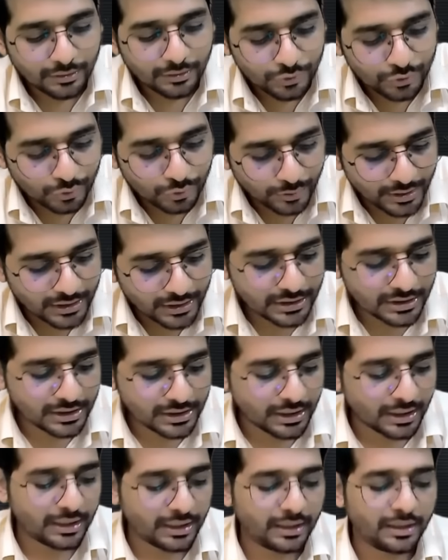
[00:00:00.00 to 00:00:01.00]

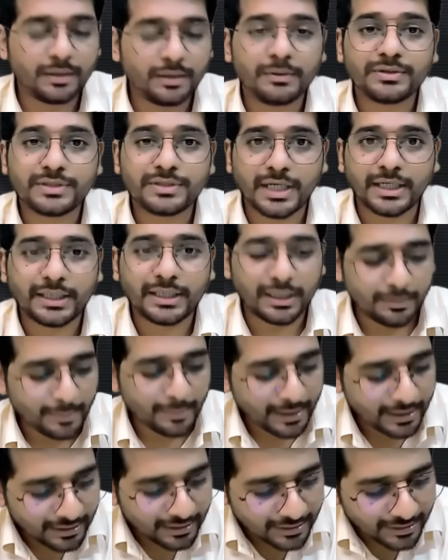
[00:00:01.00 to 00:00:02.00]
judicial
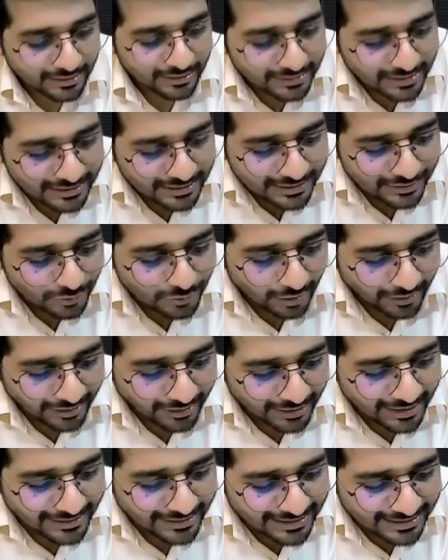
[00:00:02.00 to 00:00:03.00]
settlement. This is not
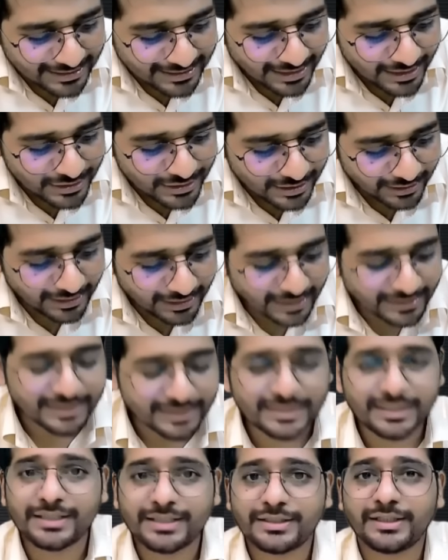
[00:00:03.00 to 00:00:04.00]
a legislation.
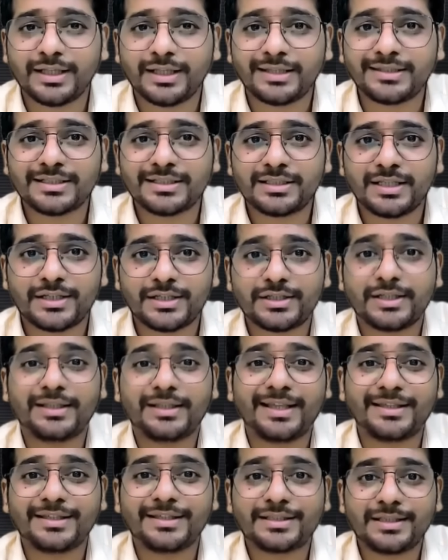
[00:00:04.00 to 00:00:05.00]

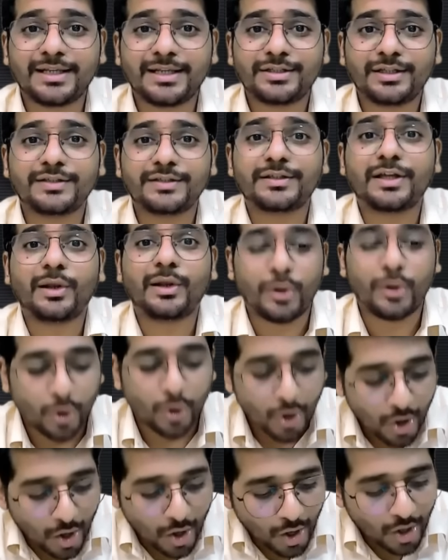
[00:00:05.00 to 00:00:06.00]
Legislation is a
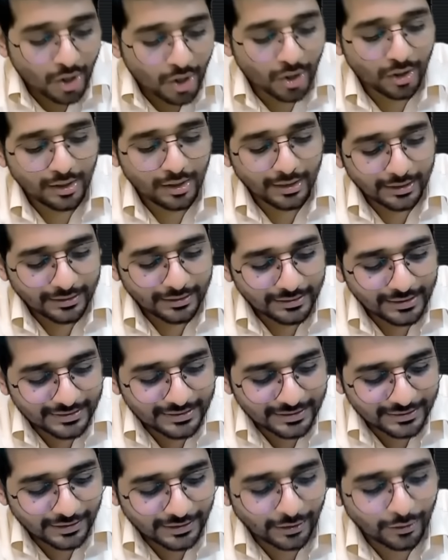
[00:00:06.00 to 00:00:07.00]
law.
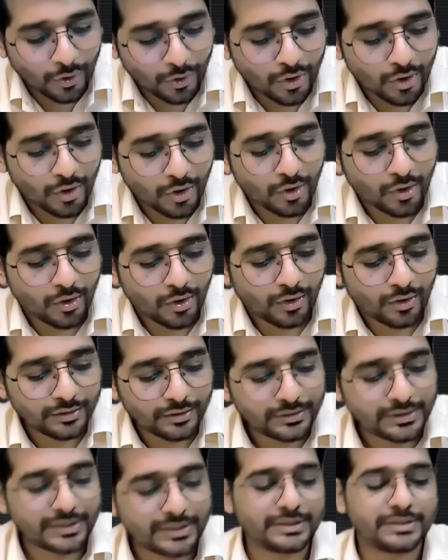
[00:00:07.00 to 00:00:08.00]
This is a
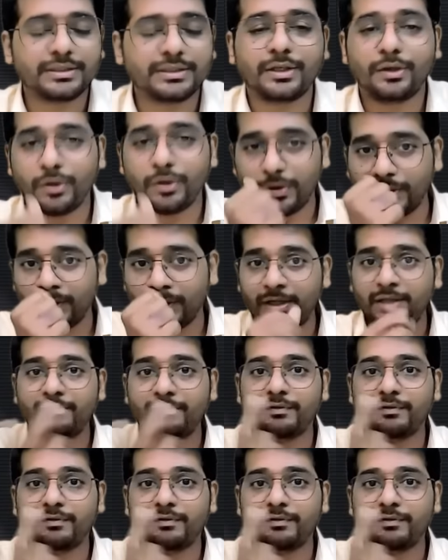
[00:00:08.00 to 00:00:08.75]
law. Only